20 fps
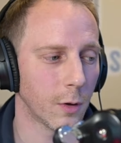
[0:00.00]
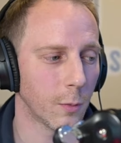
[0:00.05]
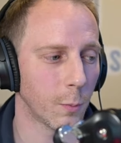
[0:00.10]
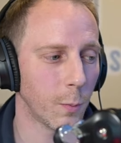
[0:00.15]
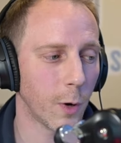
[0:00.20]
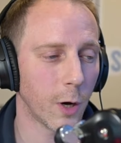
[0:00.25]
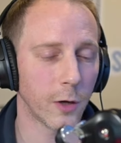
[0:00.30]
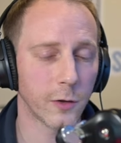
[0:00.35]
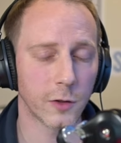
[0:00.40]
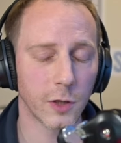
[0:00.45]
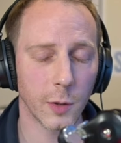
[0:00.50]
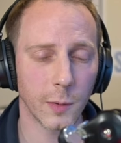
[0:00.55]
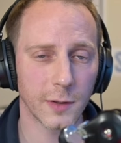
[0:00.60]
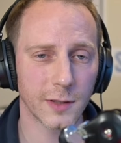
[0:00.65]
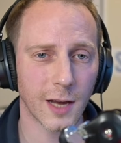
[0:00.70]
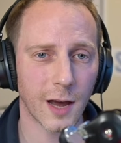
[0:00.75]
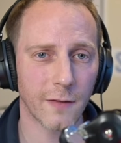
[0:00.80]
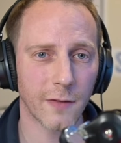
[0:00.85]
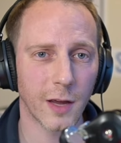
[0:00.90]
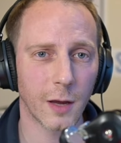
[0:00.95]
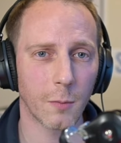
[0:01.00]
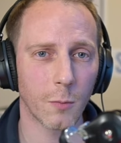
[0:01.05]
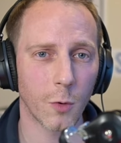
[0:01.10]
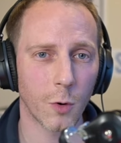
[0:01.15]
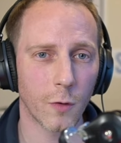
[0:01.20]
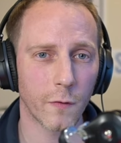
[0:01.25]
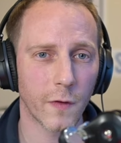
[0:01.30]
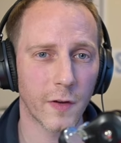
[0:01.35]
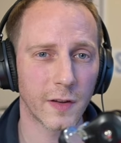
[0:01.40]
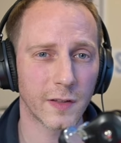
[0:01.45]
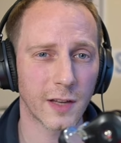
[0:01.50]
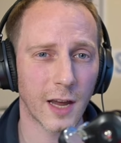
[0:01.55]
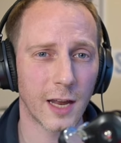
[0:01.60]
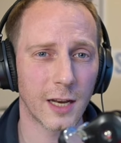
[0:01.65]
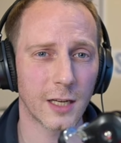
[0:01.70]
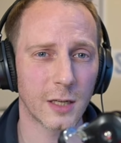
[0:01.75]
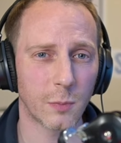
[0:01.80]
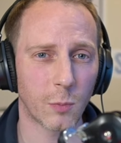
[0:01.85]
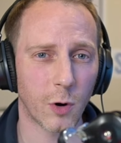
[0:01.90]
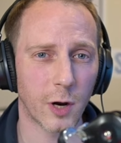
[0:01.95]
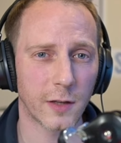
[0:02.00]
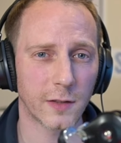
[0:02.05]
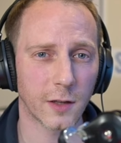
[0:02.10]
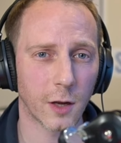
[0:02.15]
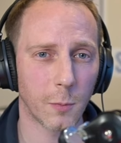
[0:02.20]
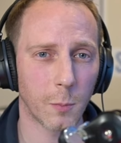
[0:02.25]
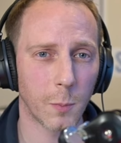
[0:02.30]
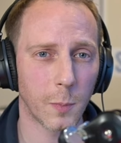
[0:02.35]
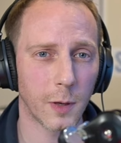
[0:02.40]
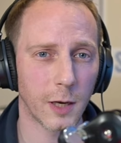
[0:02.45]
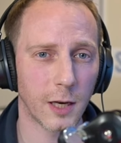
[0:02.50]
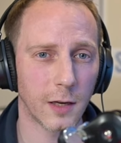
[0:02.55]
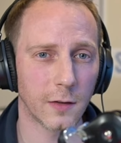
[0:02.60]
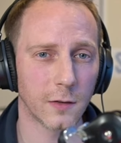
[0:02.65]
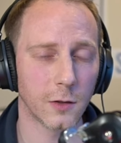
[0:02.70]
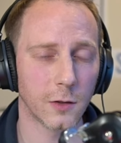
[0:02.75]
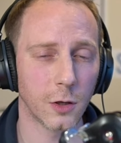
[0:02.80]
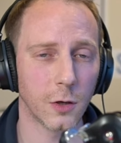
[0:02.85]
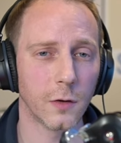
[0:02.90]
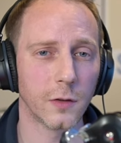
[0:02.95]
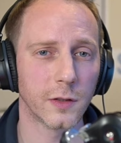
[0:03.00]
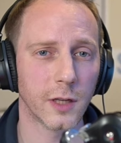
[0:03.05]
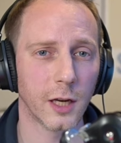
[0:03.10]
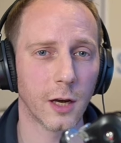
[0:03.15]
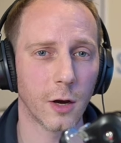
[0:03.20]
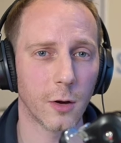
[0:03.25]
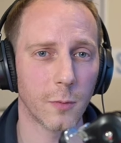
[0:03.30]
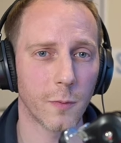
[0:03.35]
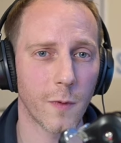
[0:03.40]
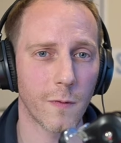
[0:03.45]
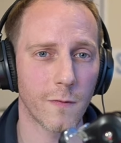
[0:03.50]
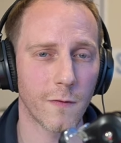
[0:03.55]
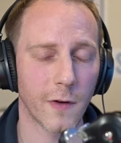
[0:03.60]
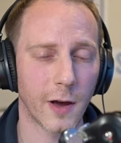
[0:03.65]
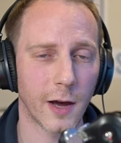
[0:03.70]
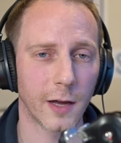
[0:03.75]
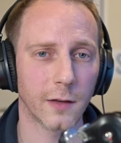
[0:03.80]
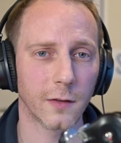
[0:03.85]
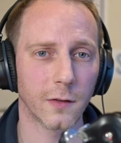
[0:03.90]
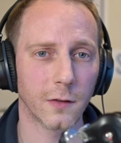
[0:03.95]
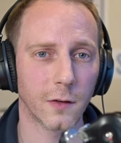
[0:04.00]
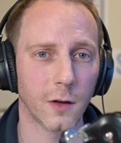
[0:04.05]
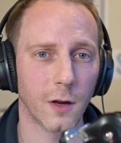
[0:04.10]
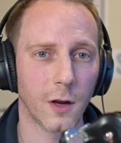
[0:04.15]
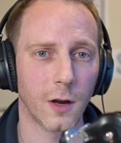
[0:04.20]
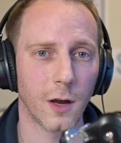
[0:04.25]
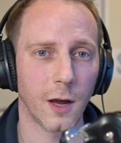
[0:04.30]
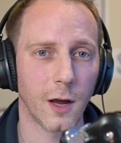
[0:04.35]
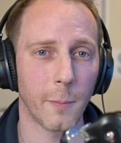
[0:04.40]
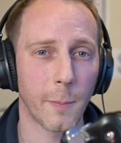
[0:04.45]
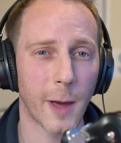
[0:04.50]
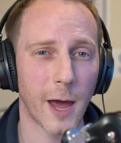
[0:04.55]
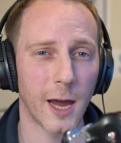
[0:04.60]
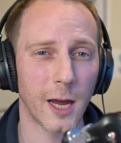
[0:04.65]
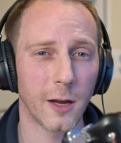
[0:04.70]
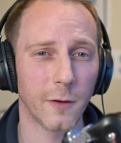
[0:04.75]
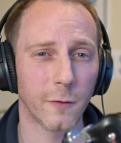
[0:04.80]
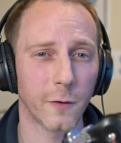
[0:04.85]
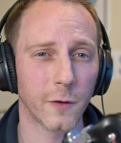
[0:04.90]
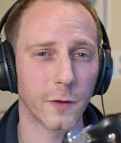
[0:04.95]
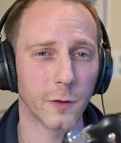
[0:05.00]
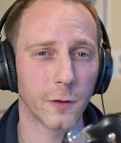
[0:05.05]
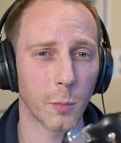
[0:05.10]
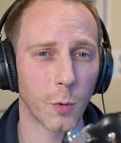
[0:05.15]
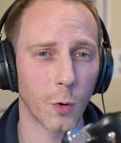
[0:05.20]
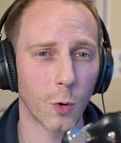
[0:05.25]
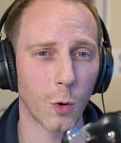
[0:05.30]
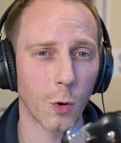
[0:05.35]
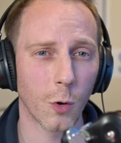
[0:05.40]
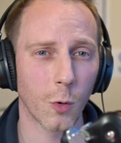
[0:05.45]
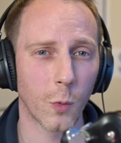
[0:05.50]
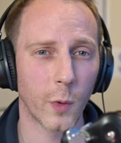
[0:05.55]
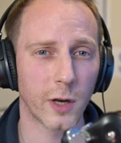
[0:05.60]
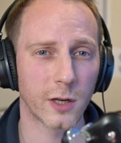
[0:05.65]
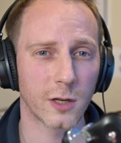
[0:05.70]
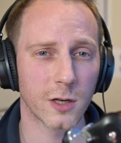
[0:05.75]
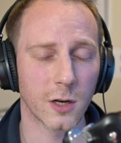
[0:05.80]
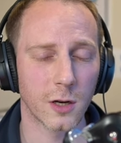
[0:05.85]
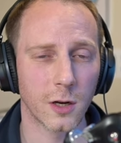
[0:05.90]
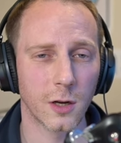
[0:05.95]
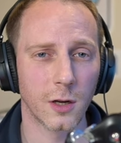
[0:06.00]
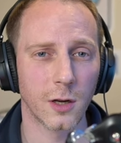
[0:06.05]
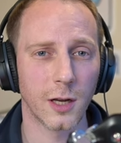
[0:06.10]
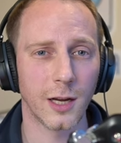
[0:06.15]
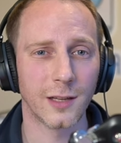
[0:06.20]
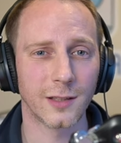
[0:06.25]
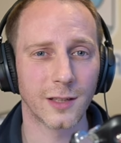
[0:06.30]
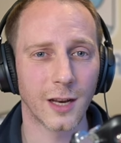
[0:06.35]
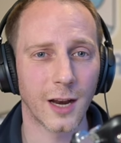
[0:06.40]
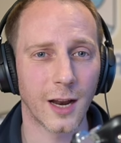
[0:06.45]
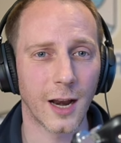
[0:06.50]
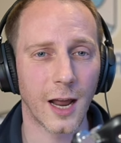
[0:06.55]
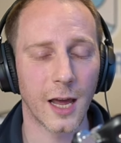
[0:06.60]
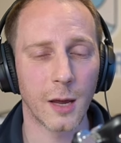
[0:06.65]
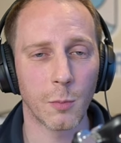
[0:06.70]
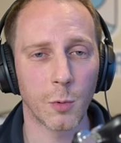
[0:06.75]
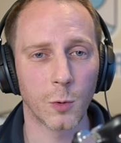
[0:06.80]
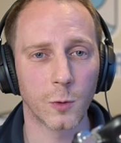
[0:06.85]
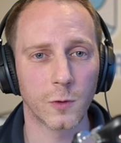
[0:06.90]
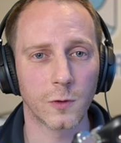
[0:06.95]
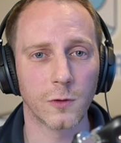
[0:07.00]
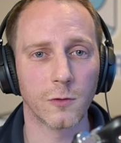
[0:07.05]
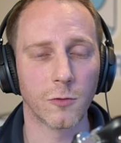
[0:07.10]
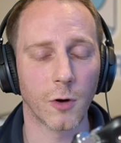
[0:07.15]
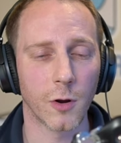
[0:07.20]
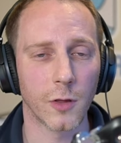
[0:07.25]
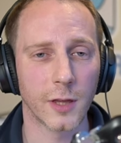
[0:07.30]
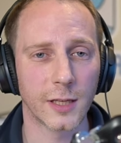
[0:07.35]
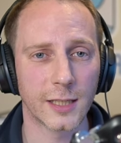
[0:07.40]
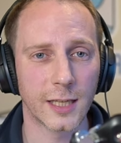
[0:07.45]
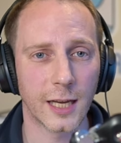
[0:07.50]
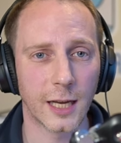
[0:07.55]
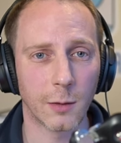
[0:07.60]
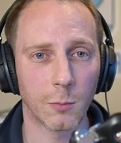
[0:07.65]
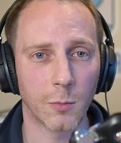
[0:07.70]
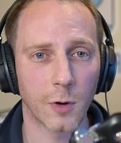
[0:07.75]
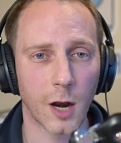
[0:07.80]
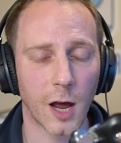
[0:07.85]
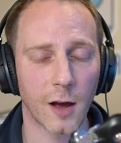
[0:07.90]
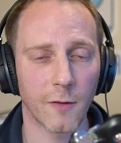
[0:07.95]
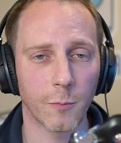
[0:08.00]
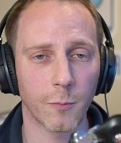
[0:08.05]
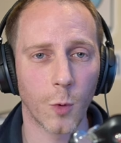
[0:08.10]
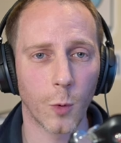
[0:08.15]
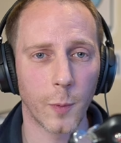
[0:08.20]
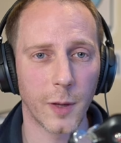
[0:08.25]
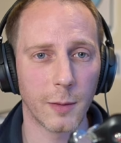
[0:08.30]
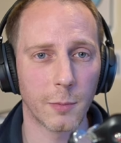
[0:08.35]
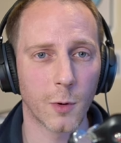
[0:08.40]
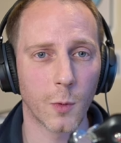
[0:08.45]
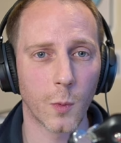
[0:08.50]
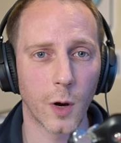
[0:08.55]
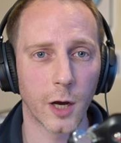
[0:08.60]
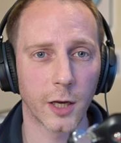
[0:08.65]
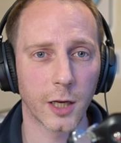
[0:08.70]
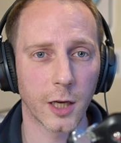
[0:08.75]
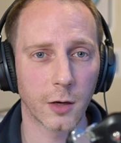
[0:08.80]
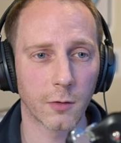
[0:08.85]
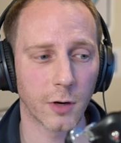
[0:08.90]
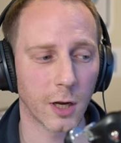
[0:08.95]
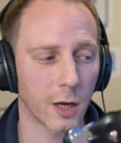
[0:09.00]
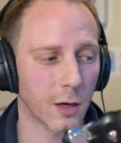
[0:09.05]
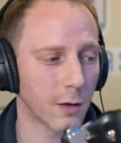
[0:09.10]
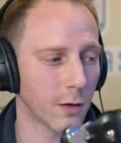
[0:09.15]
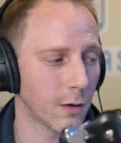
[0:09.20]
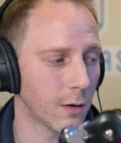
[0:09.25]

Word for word: part two is having more of those enterprise companies using OpenFaaS and paying for support which is going to enable grow the team have more people working on it